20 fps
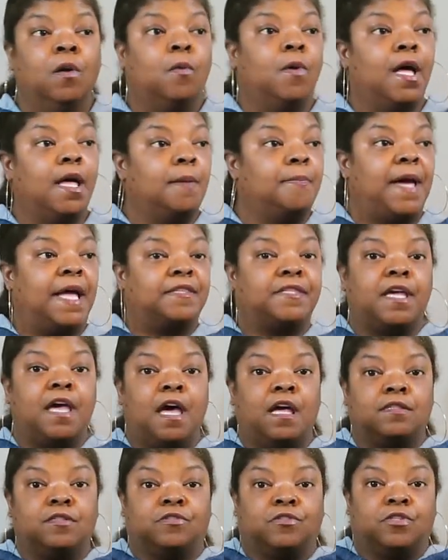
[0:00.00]
What about the
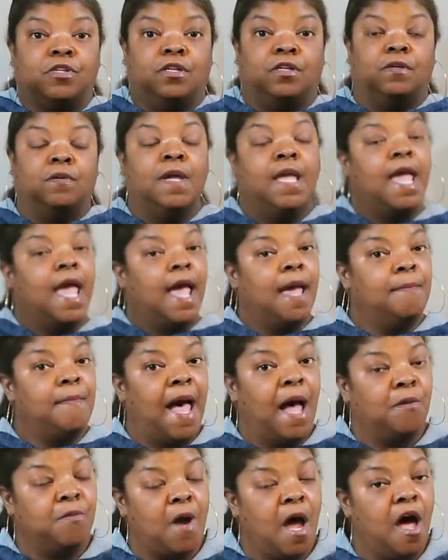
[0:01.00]
other 2? Am
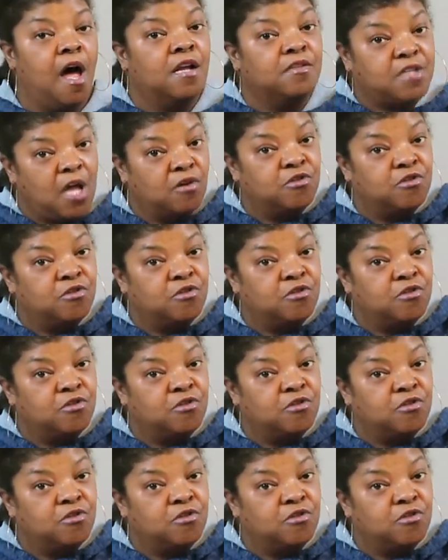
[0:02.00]
I wrong?